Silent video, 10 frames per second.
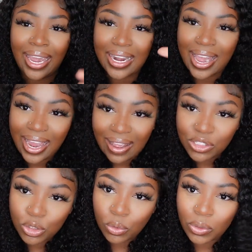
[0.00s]
and I have
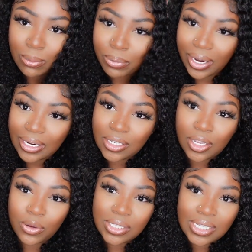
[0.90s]
to rebraid
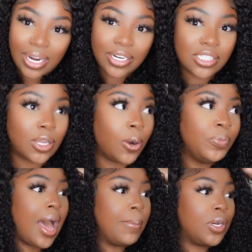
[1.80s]
Dakota's hair. So
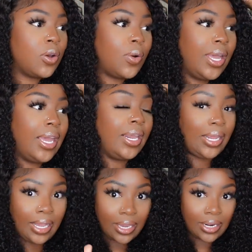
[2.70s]
I'm going to go ahead
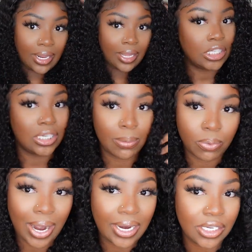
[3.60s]
and jump
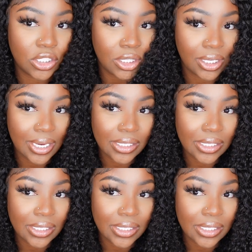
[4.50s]
right into the